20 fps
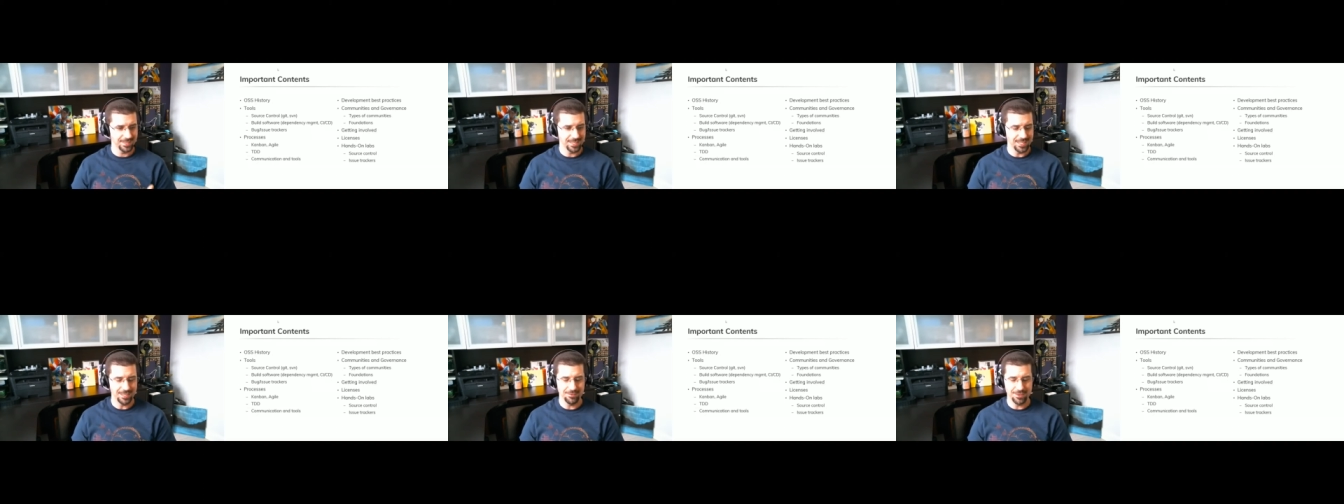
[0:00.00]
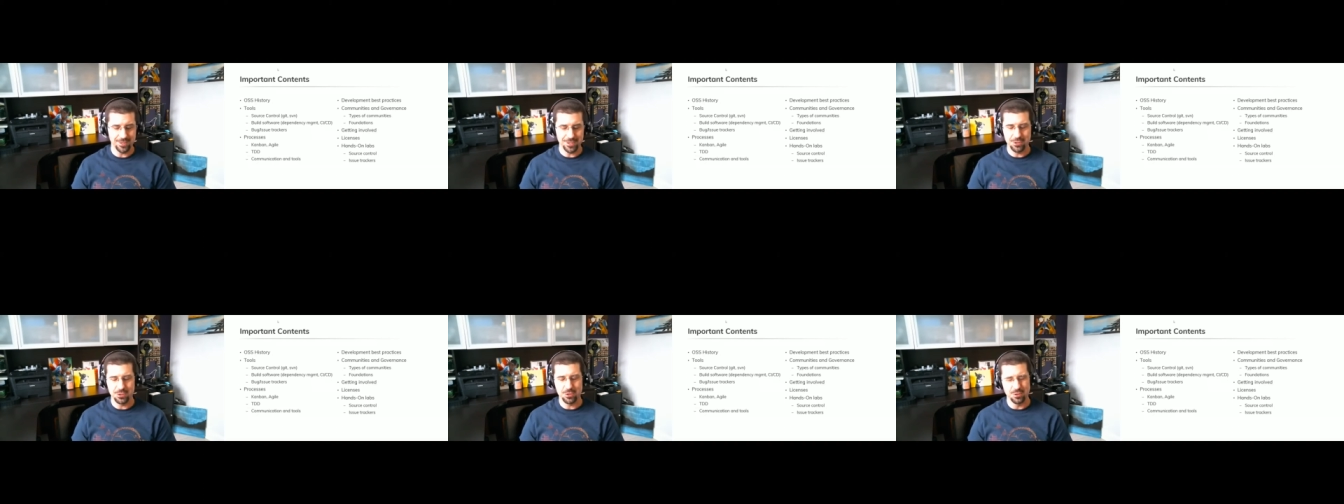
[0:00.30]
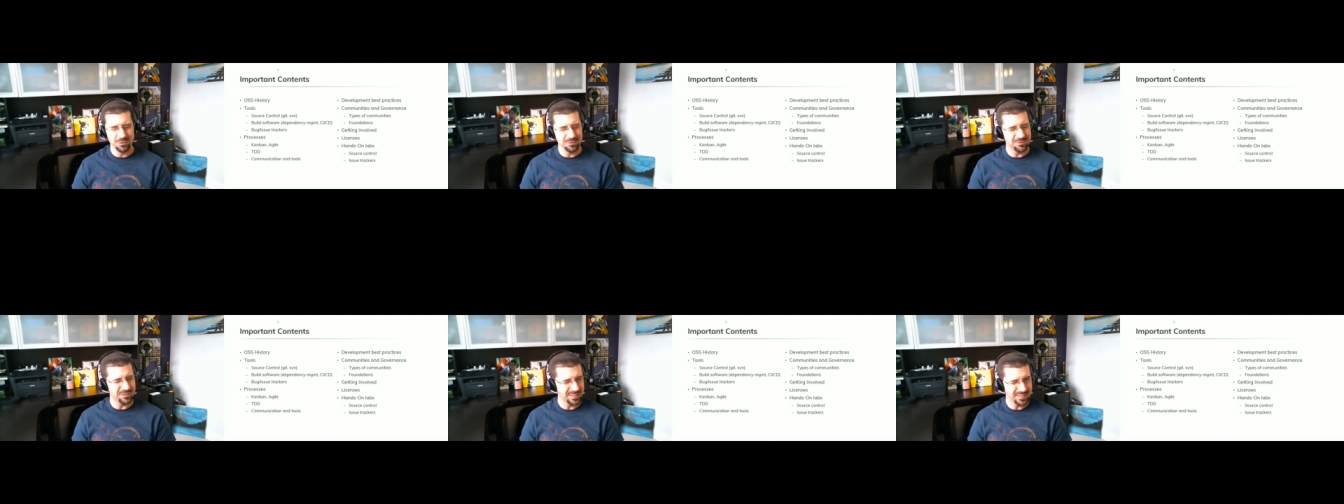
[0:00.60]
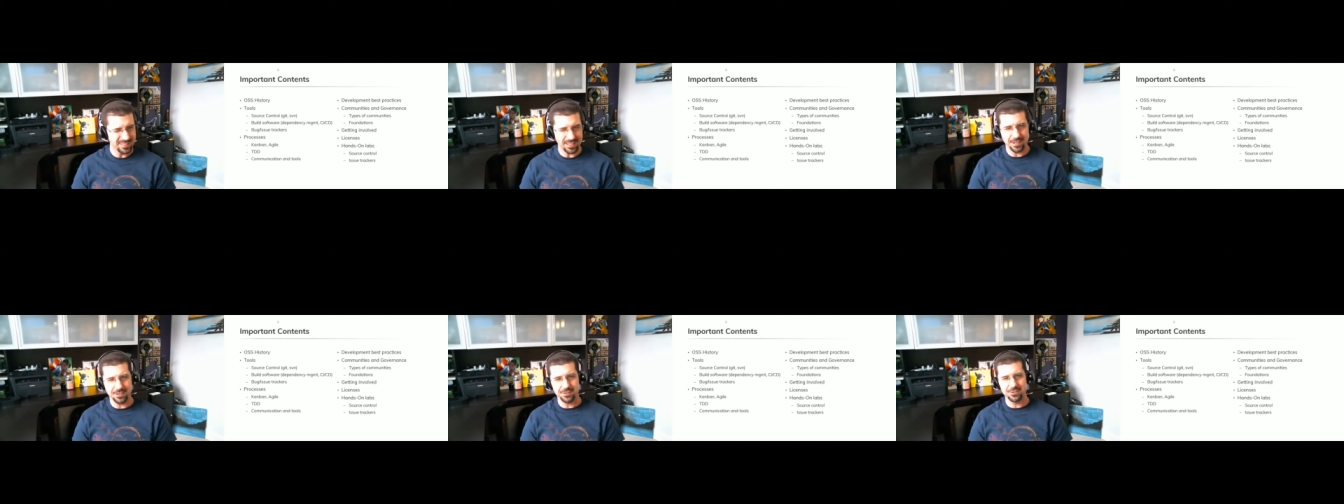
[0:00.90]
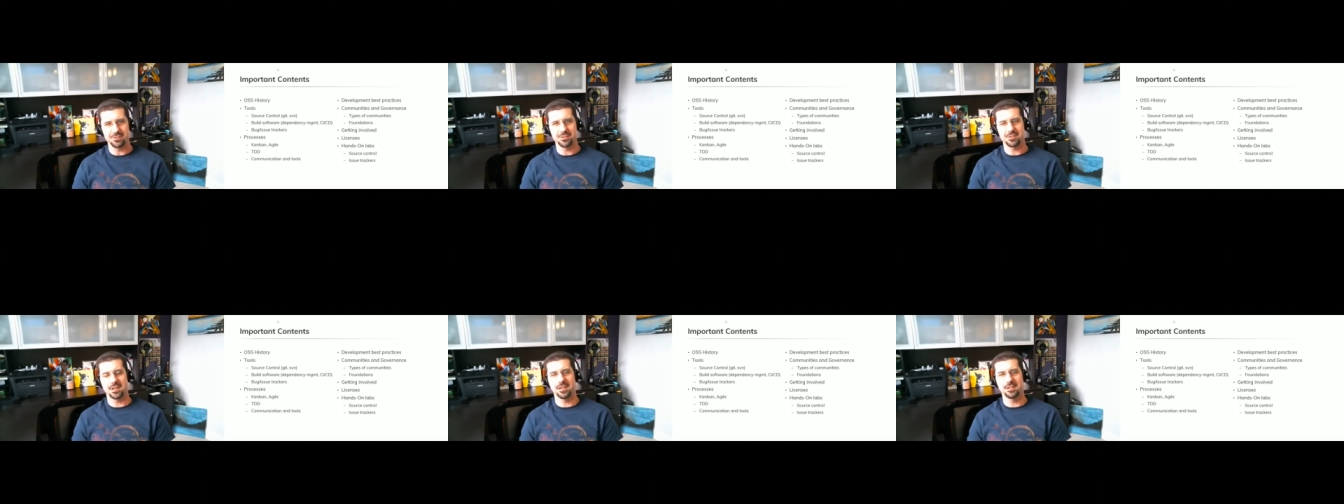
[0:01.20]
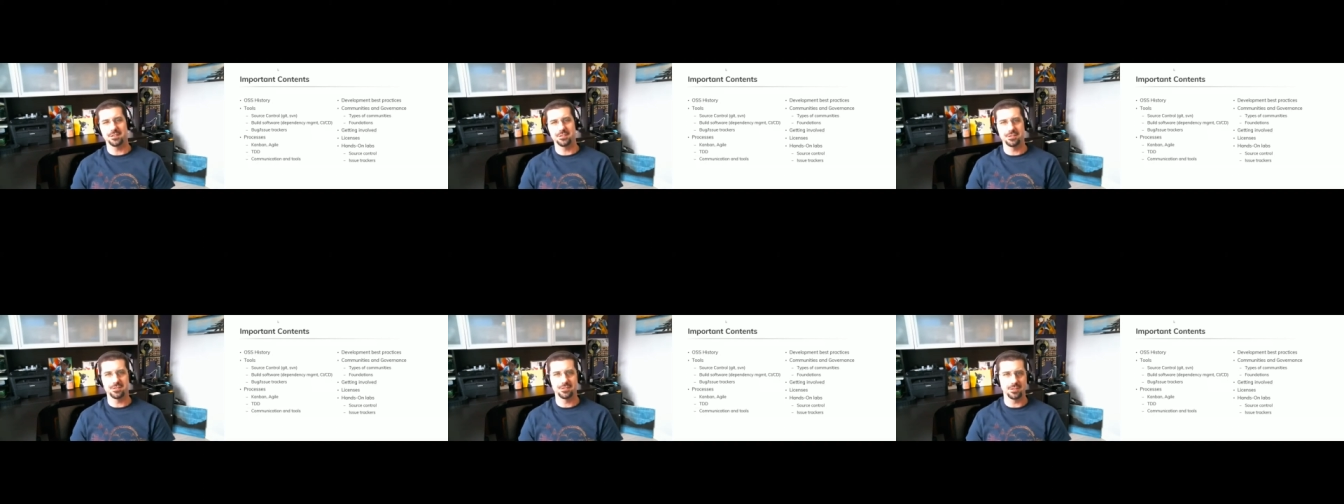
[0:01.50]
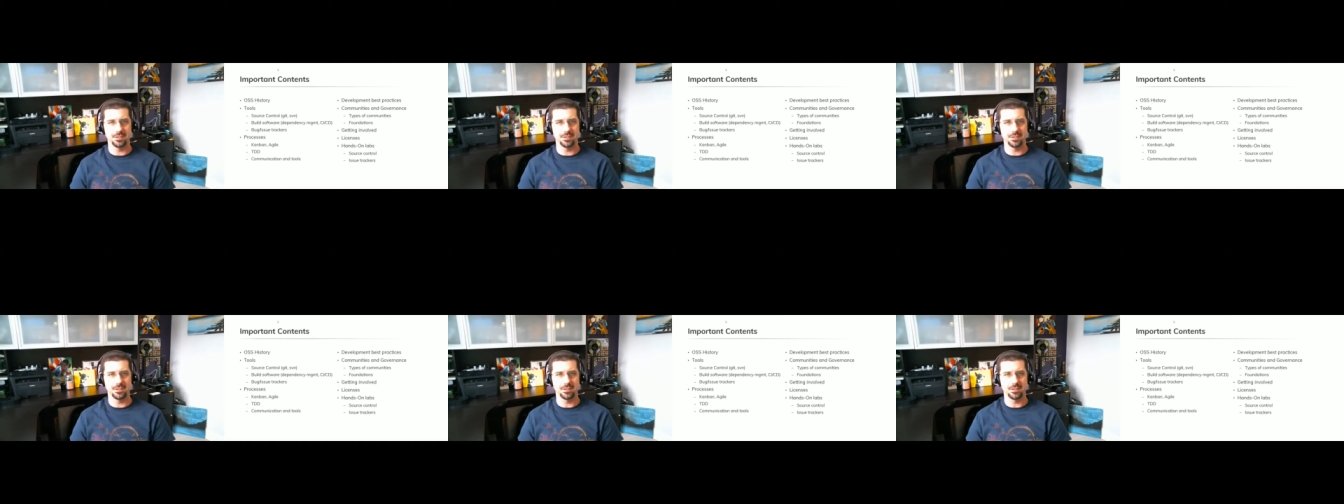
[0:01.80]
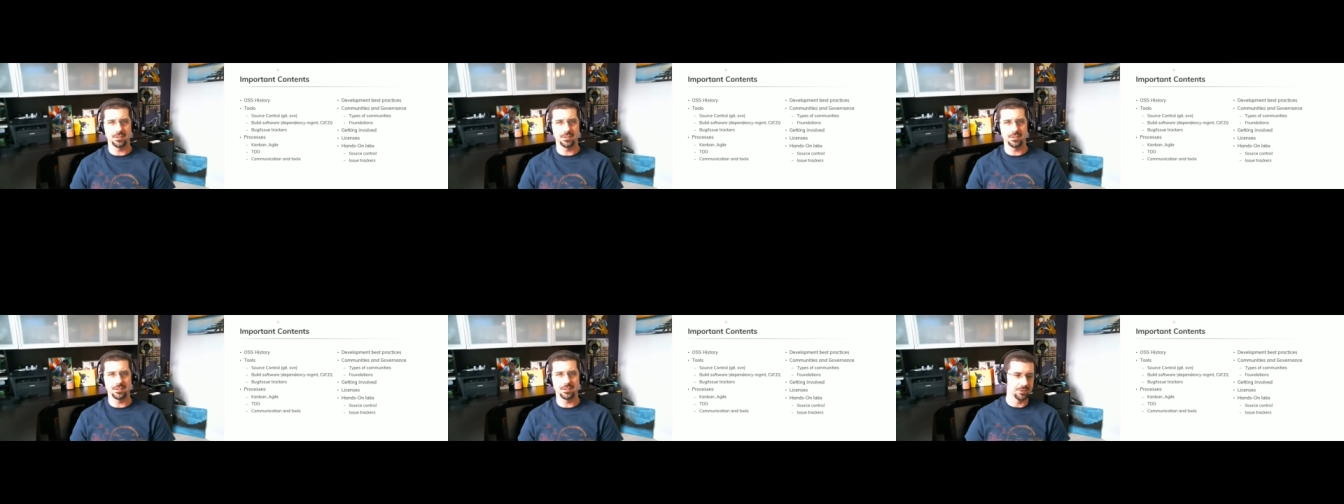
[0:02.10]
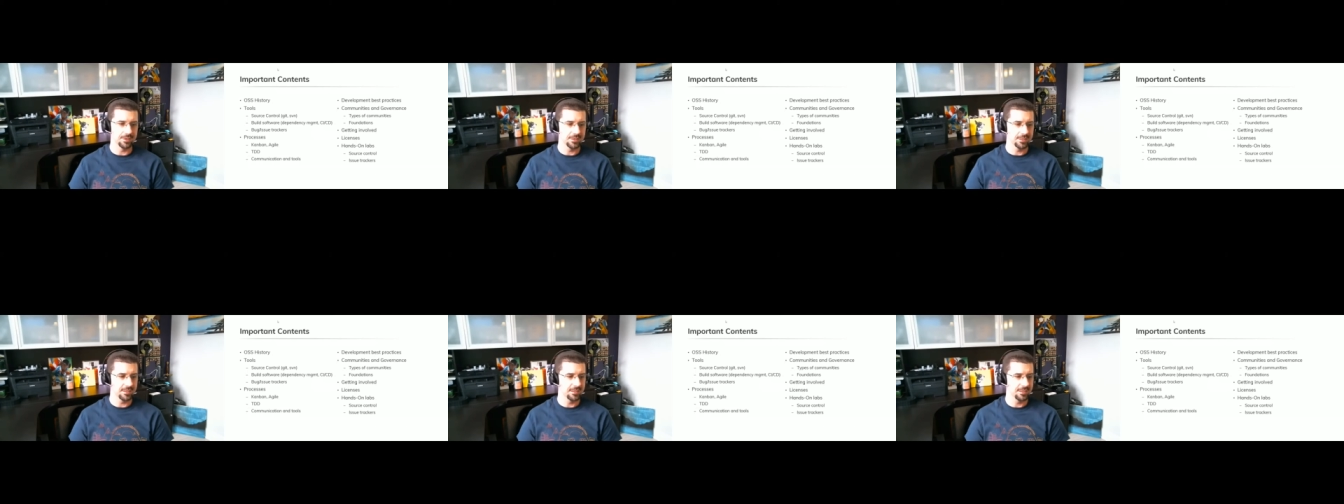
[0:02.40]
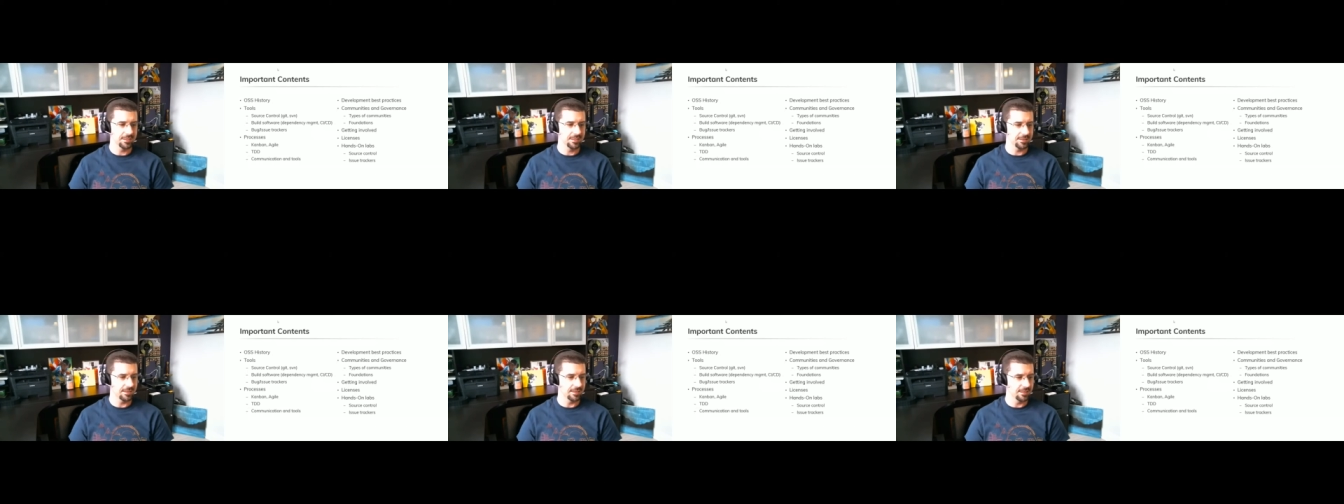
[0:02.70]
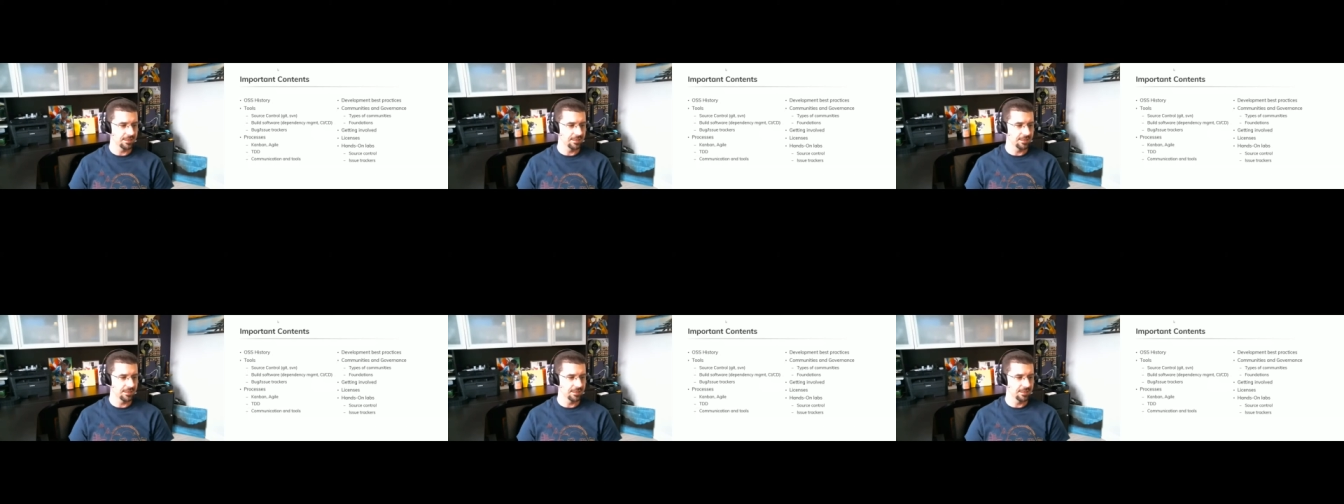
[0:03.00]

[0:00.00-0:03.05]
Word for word: even goofy exercises that you know it, it,